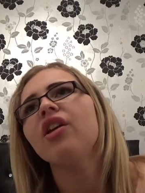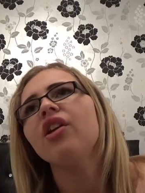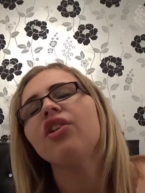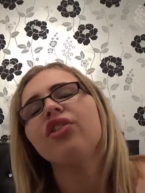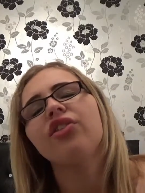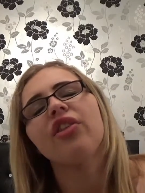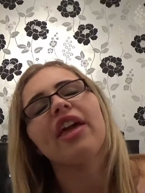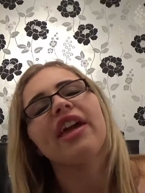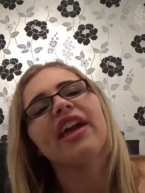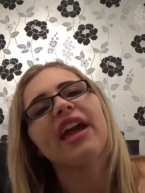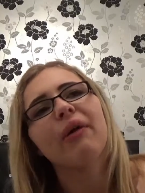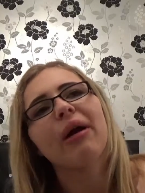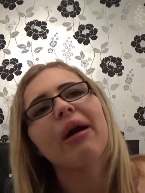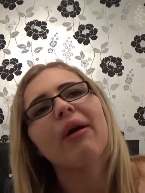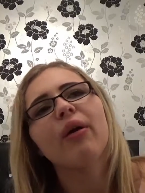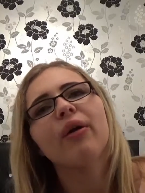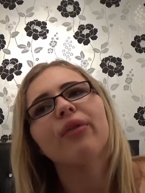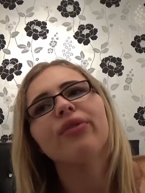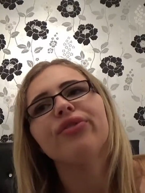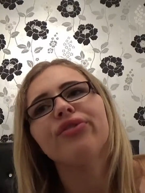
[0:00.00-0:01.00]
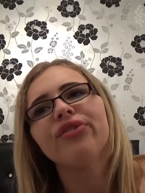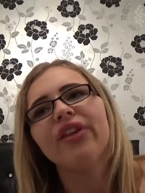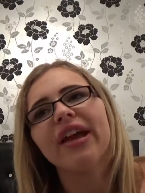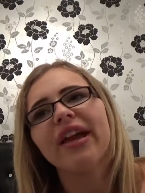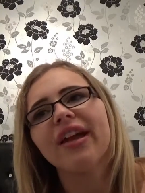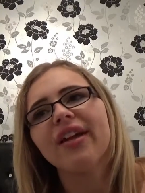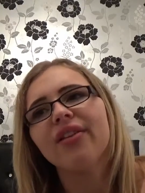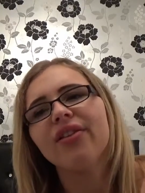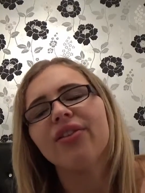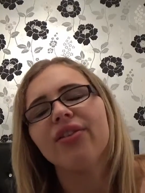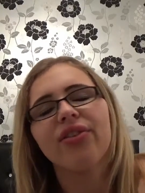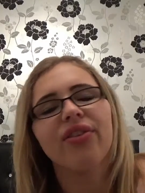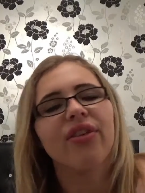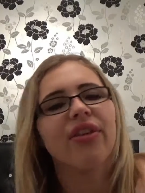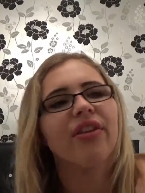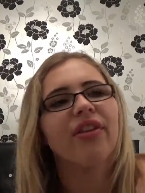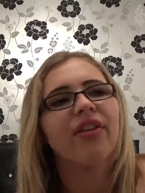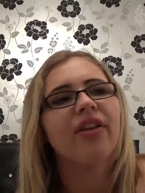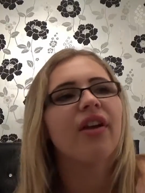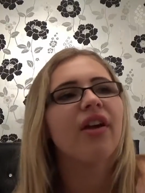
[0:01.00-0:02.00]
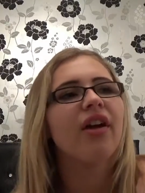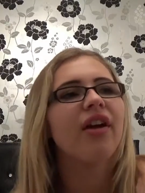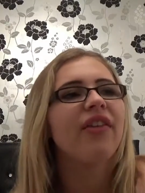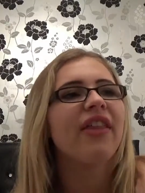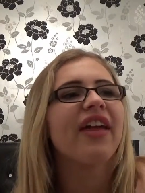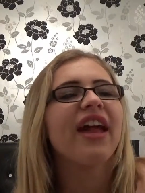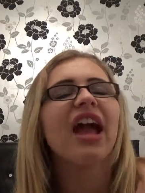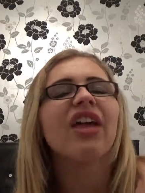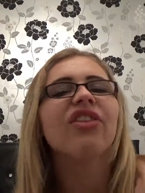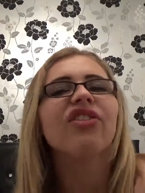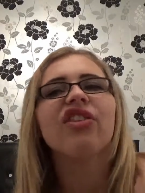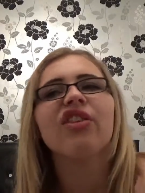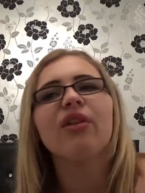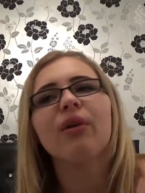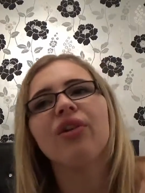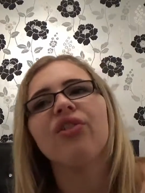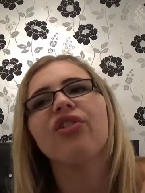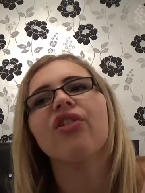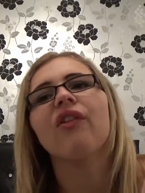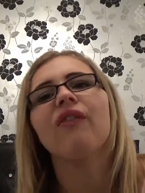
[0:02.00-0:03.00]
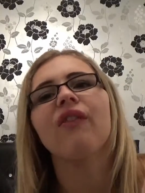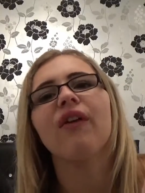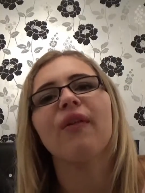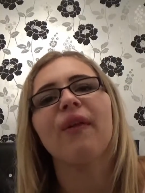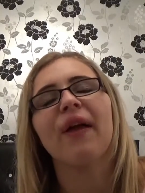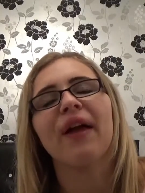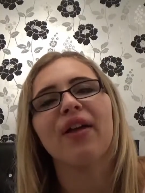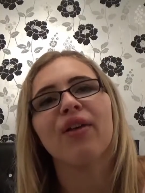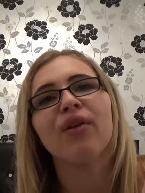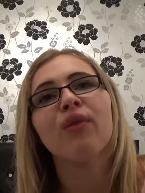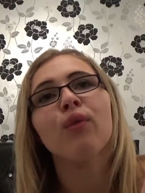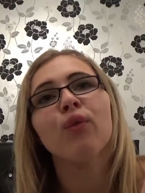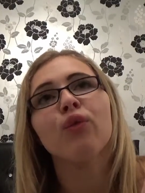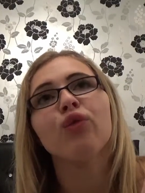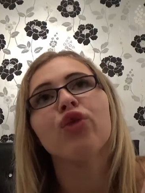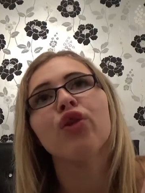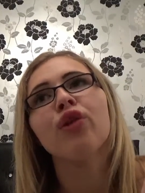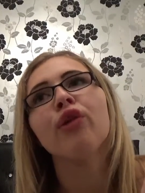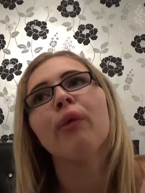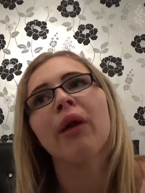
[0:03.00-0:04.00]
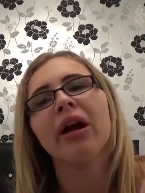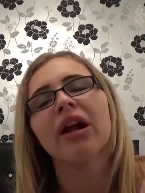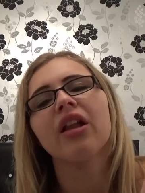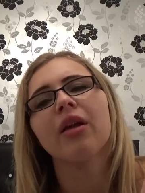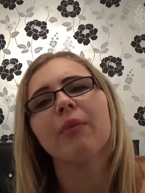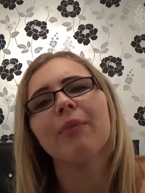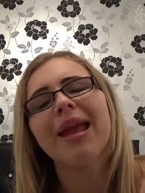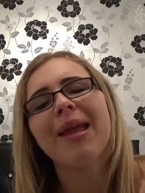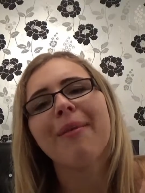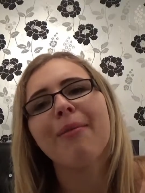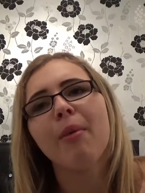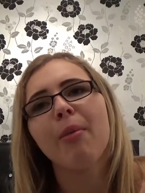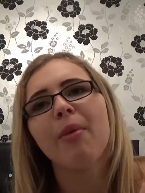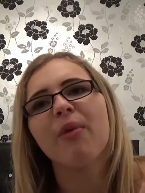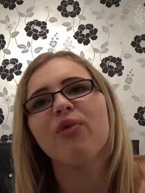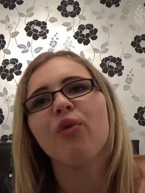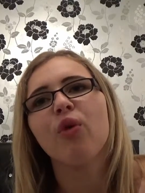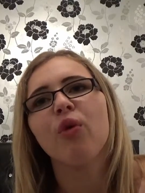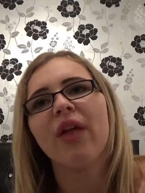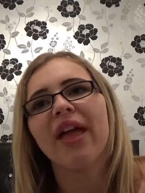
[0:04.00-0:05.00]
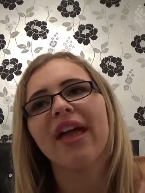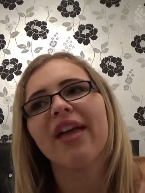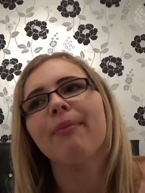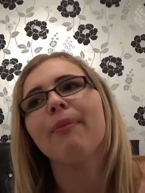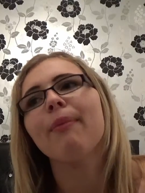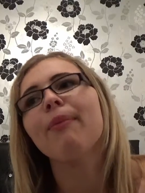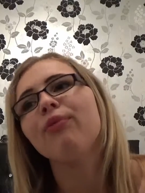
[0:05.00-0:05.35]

So they go out on dates and they get to know each other like two regular people before they